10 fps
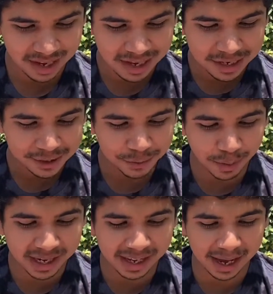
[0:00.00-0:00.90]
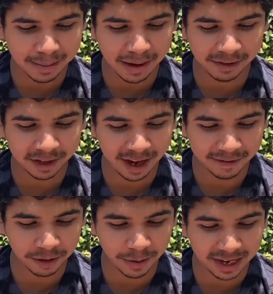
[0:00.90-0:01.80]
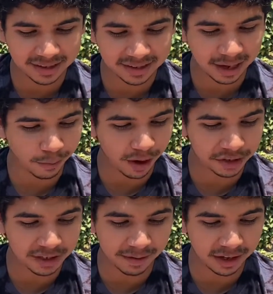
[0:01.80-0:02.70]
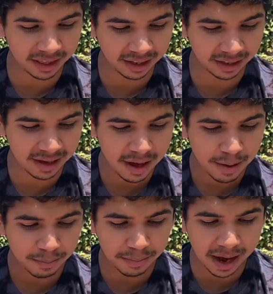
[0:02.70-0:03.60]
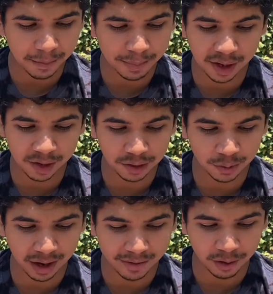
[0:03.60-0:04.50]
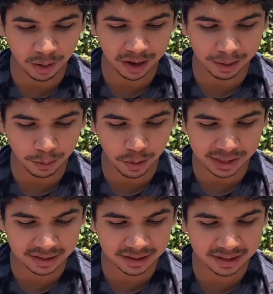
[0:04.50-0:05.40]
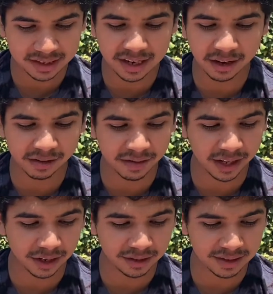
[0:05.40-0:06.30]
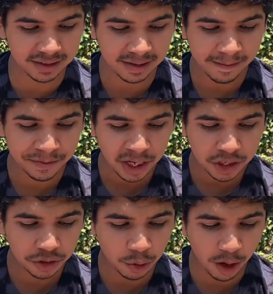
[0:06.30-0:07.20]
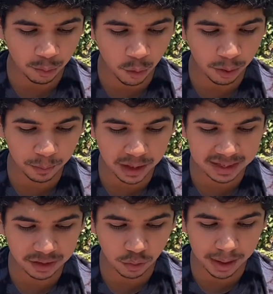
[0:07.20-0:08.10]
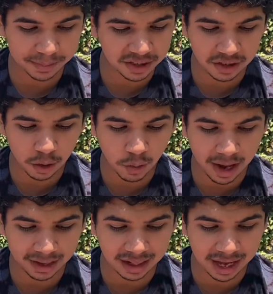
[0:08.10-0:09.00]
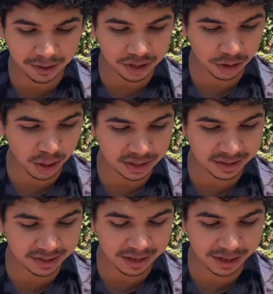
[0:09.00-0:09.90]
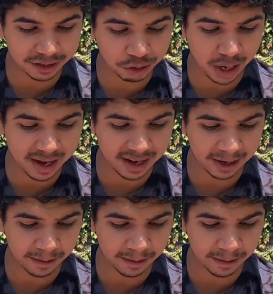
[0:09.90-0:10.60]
Spring came after heavy rains that washed everything. Brown puddles were everywhere in moist, sere fields. Strong warm winds whipped snow-white clouds across the sun and dry air.